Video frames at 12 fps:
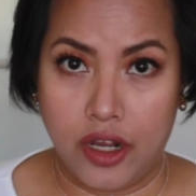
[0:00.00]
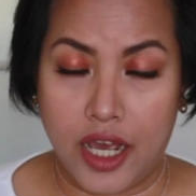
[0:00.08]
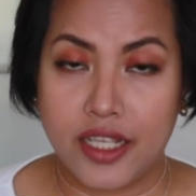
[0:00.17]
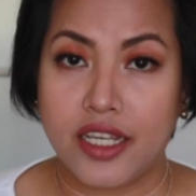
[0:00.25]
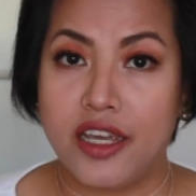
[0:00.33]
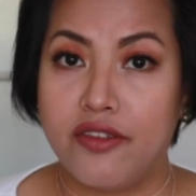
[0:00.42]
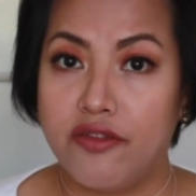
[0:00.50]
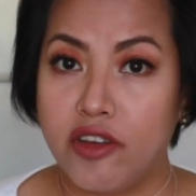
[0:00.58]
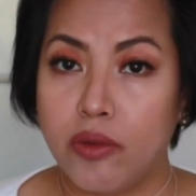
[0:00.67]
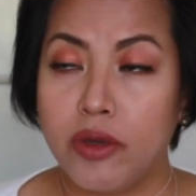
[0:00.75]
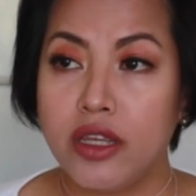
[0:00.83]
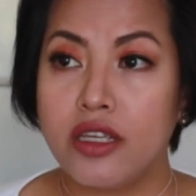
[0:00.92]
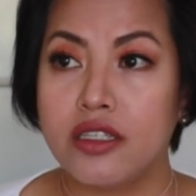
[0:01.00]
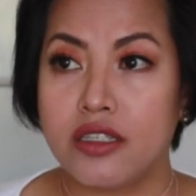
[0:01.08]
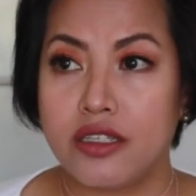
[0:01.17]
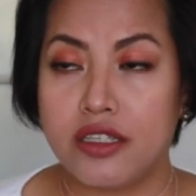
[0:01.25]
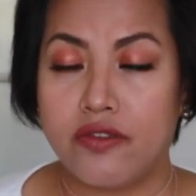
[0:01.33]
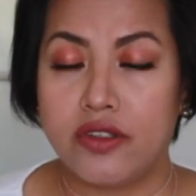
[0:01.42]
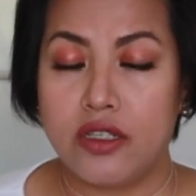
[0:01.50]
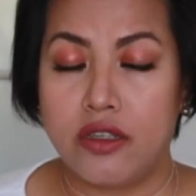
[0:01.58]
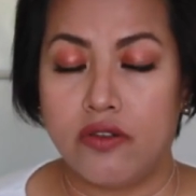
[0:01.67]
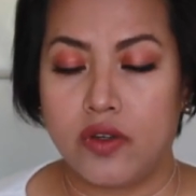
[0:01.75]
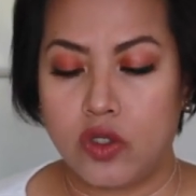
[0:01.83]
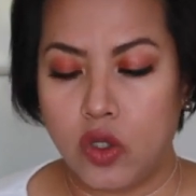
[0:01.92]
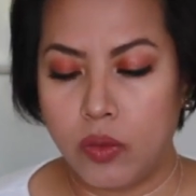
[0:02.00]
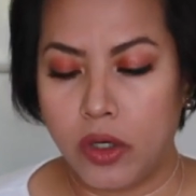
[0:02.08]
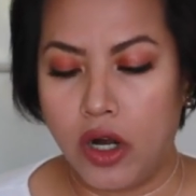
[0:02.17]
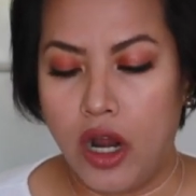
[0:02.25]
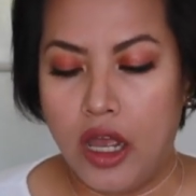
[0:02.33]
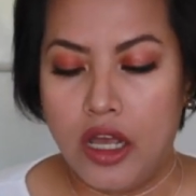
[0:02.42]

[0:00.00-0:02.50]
As I am filming this, it's the 17th of October.